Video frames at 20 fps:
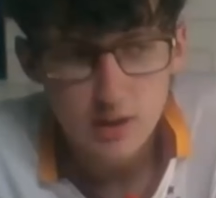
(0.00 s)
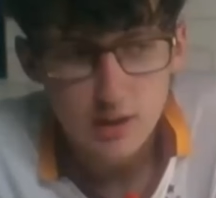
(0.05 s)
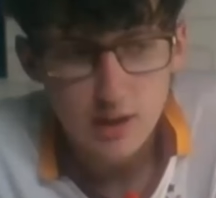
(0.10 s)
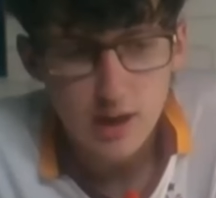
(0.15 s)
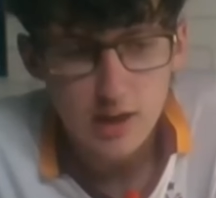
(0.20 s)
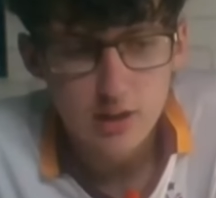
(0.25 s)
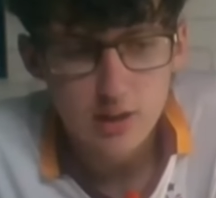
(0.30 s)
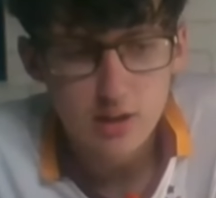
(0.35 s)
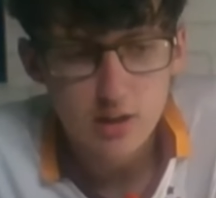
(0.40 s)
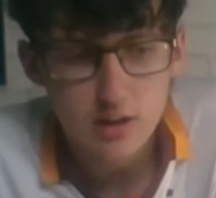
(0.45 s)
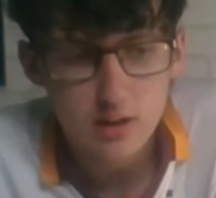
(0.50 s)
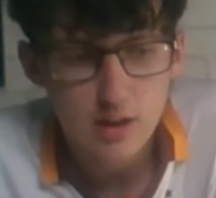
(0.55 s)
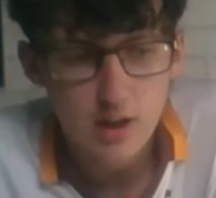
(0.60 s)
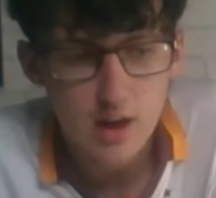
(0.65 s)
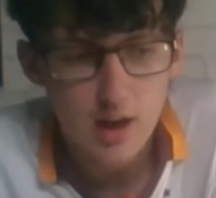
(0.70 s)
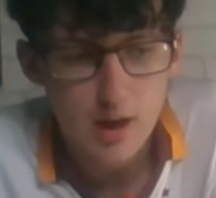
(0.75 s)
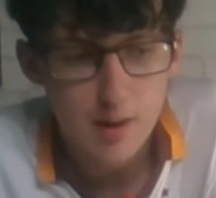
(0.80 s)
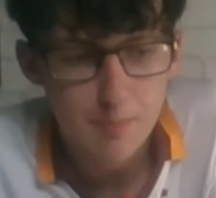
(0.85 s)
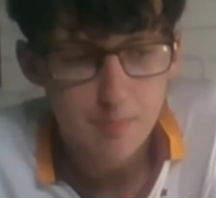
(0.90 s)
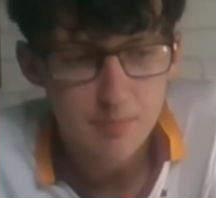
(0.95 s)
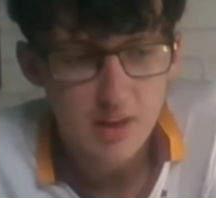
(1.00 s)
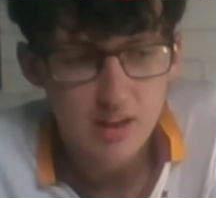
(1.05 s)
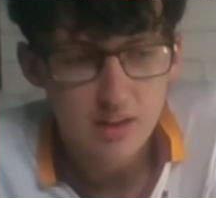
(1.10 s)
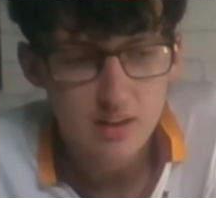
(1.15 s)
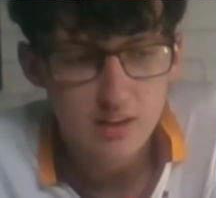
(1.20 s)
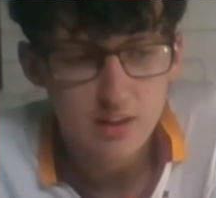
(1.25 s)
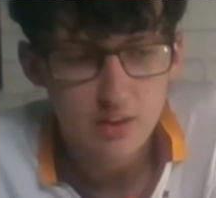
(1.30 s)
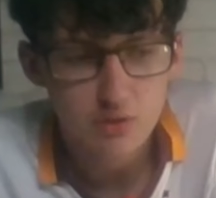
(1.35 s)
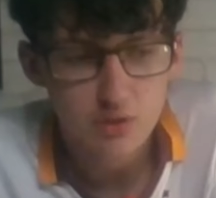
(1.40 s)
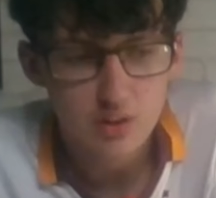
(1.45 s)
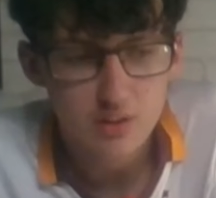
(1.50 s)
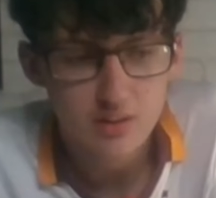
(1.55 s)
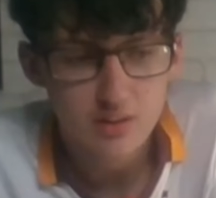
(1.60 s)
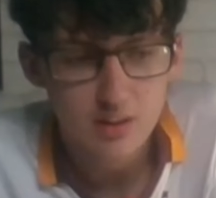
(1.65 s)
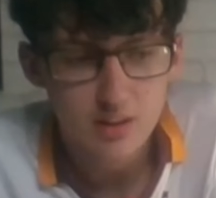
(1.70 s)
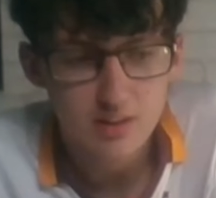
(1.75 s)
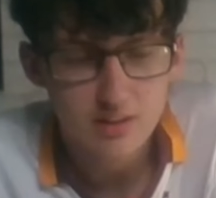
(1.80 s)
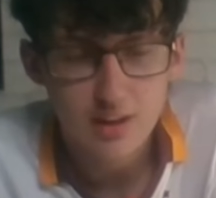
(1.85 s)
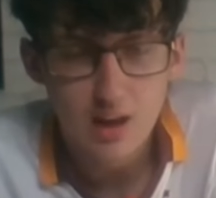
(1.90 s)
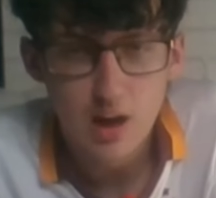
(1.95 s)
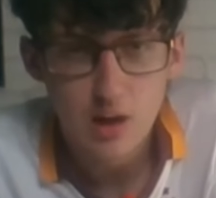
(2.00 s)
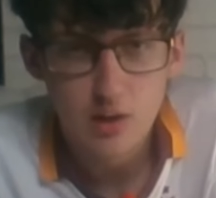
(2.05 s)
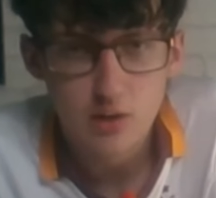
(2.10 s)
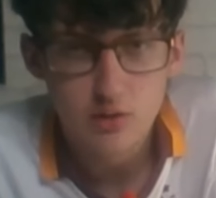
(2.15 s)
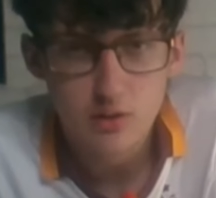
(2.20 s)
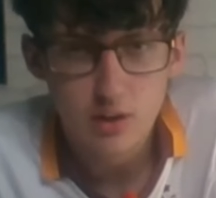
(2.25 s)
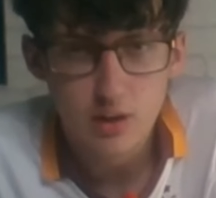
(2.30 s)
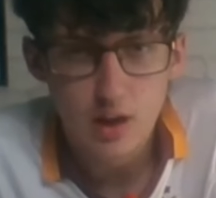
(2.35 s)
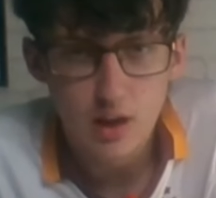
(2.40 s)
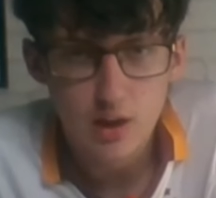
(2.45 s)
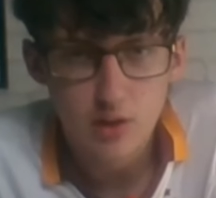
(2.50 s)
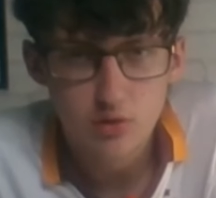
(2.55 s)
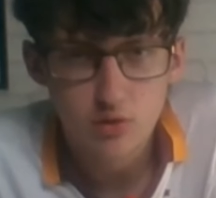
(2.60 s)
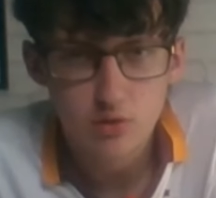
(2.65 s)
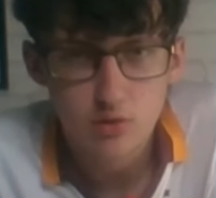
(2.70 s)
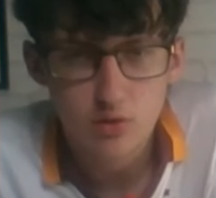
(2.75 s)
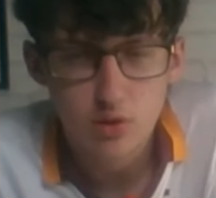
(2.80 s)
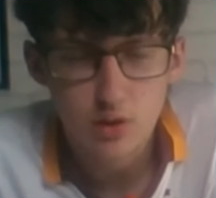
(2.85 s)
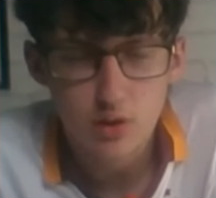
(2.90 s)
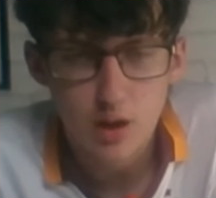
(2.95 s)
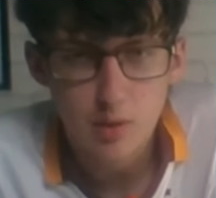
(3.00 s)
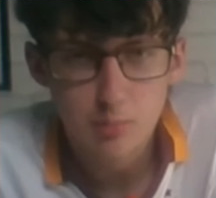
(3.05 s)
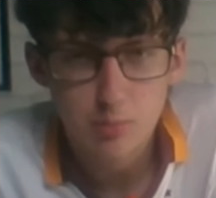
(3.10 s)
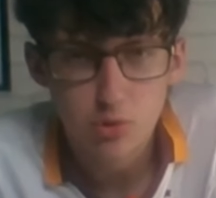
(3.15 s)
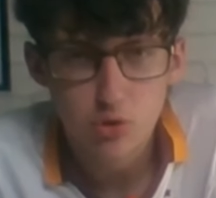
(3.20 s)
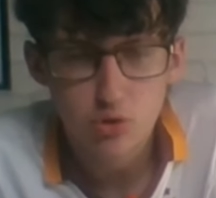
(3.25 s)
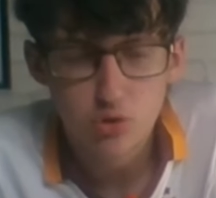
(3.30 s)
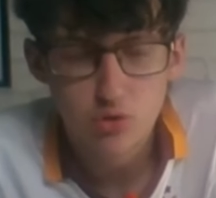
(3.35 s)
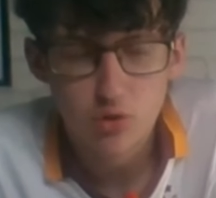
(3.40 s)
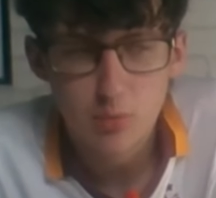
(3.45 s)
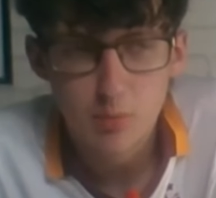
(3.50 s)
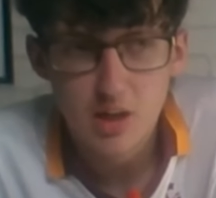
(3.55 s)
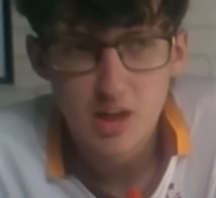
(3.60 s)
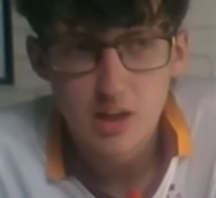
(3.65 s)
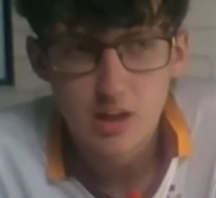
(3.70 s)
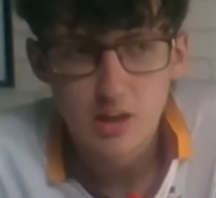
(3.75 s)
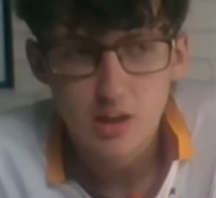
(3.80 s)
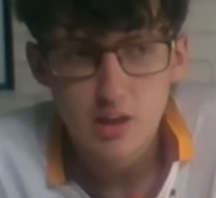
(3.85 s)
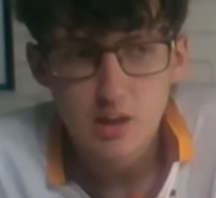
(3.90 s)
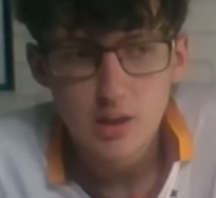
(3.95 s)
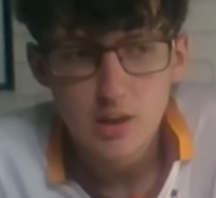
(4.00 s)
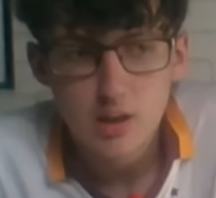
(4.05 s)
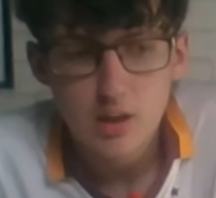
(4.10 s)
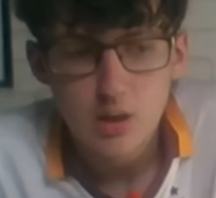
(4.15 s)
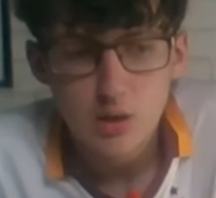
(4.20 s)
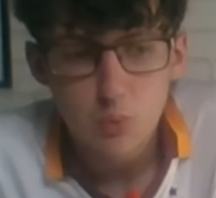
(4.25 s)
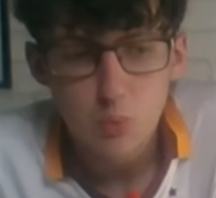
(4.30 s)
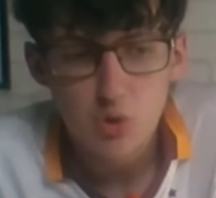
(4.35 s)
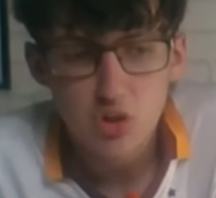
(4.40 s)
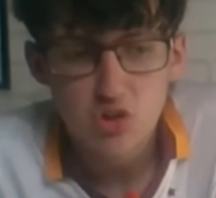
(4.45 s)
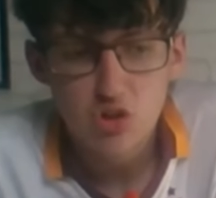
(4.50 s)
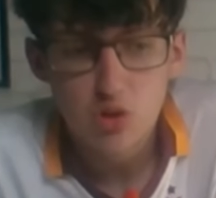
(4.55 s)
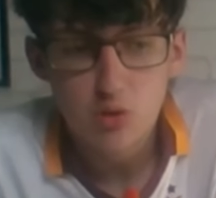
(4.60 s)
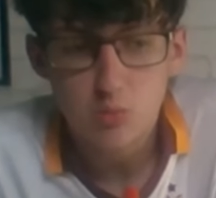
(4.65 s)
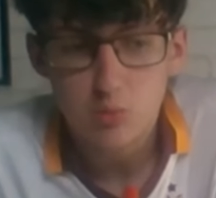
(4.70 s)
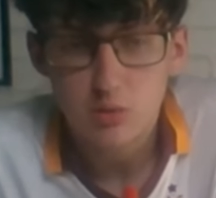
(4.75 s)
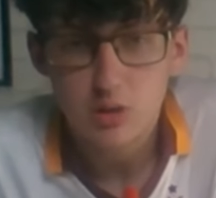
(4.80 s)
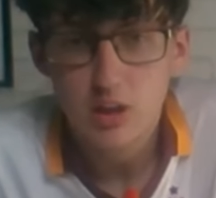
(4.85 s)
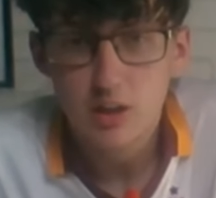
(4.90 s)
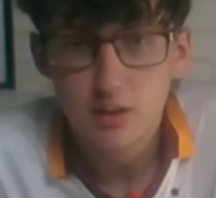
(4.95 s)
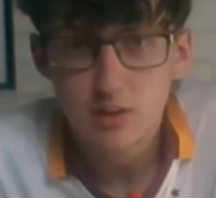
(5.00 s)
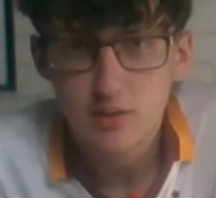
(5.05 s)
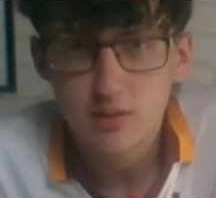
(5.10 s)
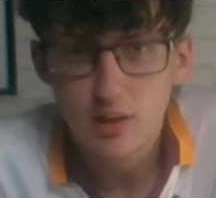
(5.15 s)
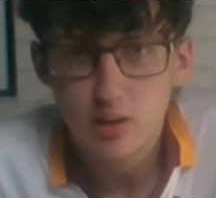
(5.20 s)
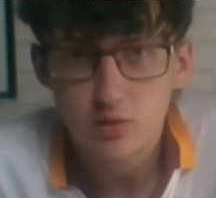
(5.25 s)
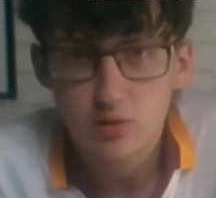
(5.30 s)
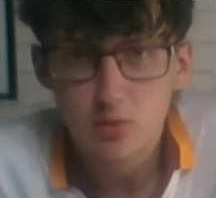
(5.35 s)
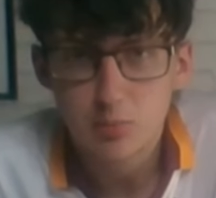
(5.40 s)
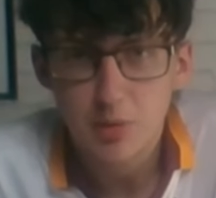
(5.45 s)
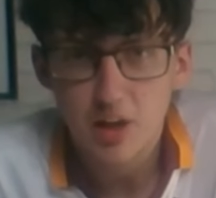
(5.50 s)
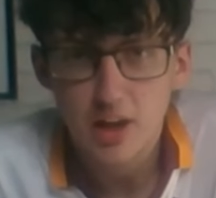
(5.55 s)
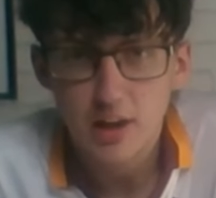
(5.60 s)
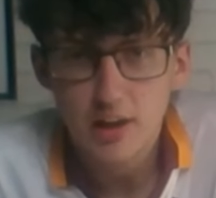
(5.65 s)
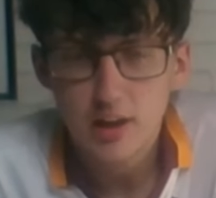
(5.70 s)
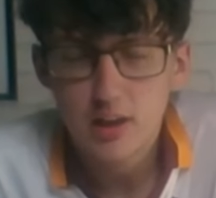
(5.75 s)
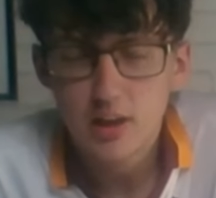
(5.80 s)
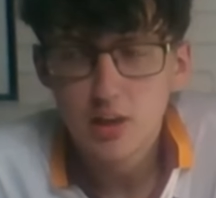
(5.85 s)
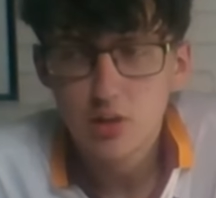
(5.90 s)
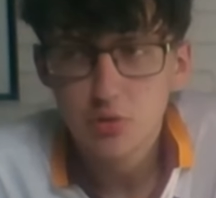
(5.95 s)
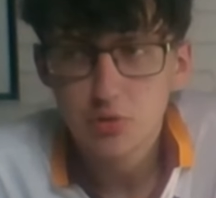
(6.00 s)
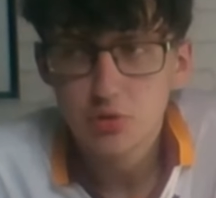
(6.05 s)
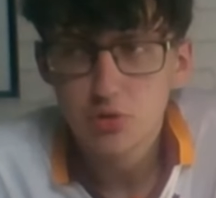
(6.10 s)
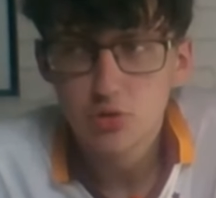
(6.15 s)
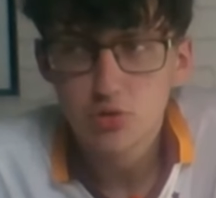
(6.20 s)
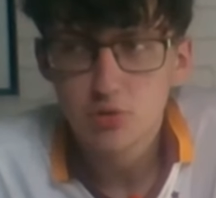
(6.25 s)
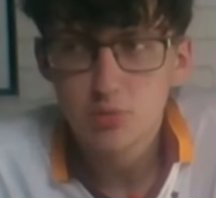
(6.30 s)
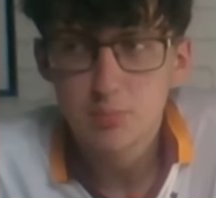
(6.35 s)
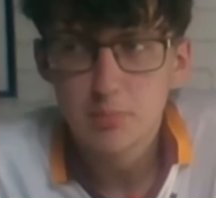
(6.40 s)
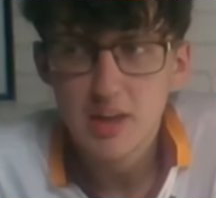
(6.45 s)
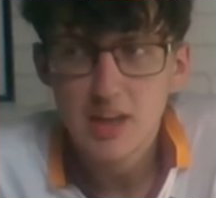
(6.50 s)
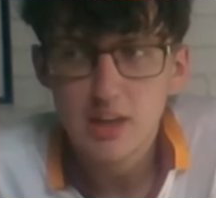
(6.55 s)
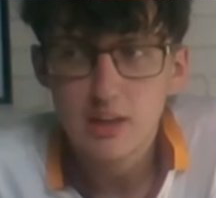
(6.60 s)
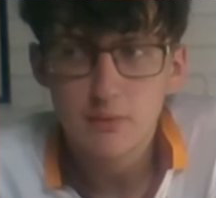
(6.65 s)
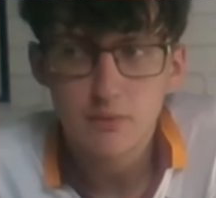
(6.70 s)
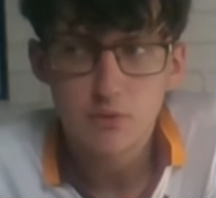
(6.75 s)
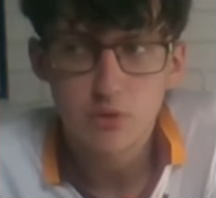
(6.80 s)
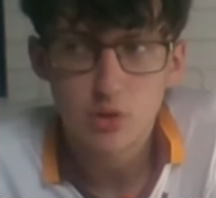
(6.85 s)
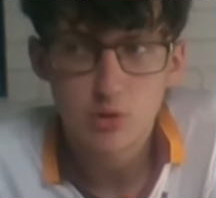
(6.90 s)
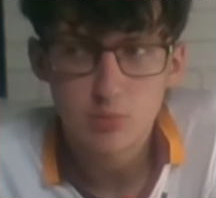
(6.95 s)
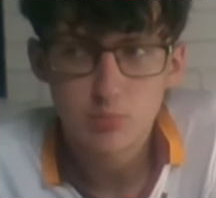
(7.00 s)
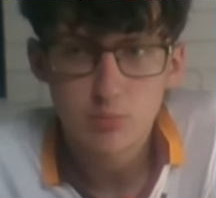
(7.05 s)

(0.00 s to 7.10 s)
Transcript: I can definitely see the sides to that. But to me, we do need to sell to buy, and it doesn't just mean that